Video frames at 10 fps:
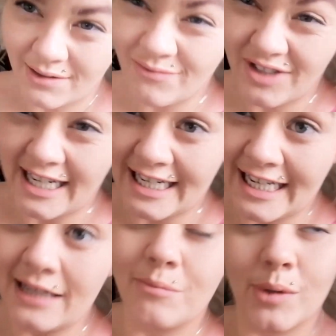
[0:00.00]

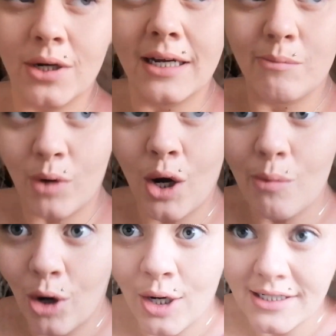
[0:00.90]
really, but in
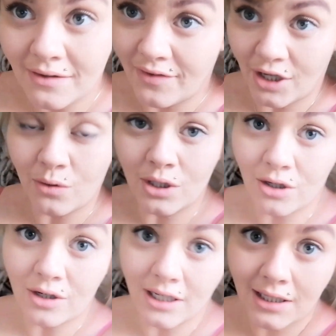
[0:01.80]
my mind I feel
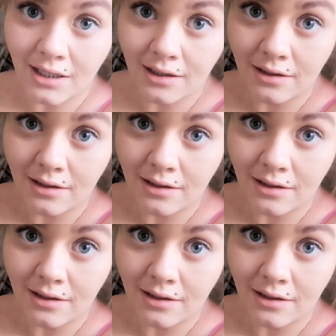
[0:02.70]
like